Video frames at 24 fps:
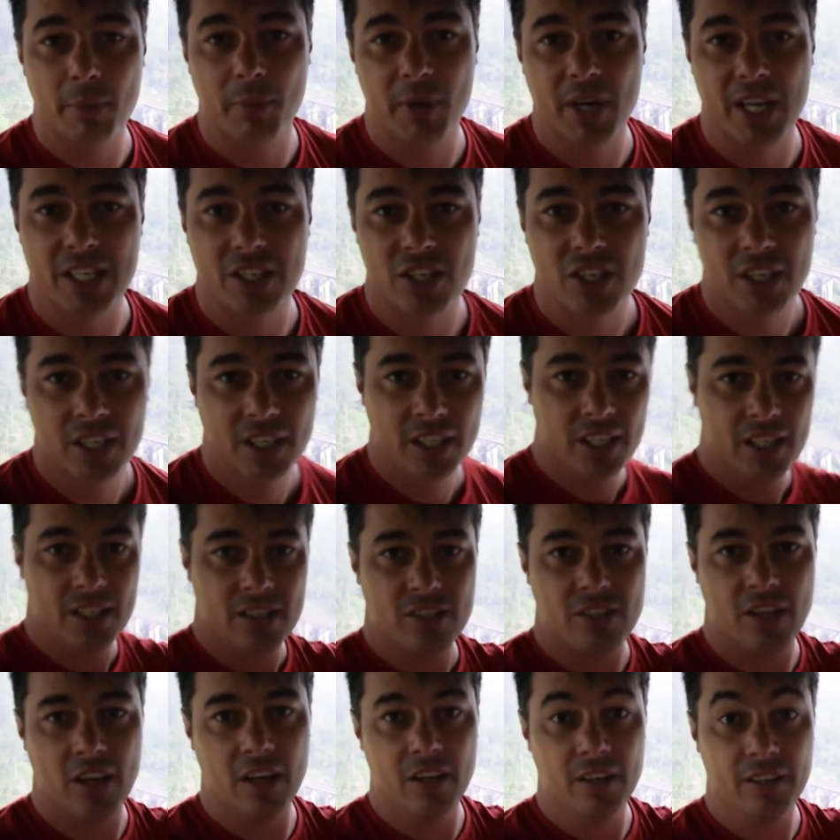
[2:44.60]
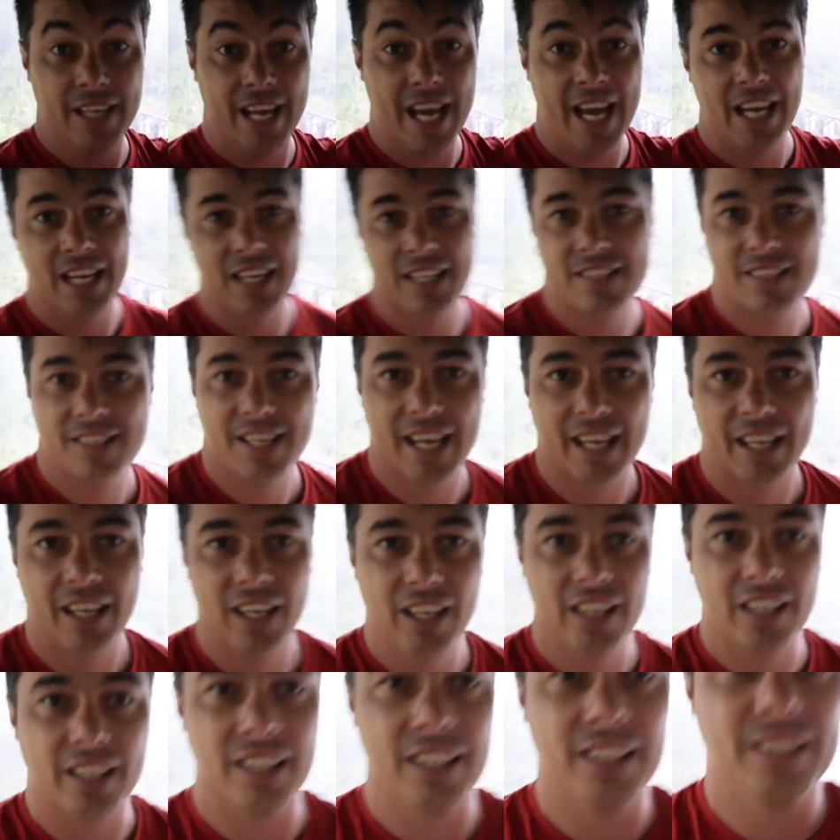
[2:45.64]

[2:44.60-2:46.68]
bridge. So yeah, let's take a look.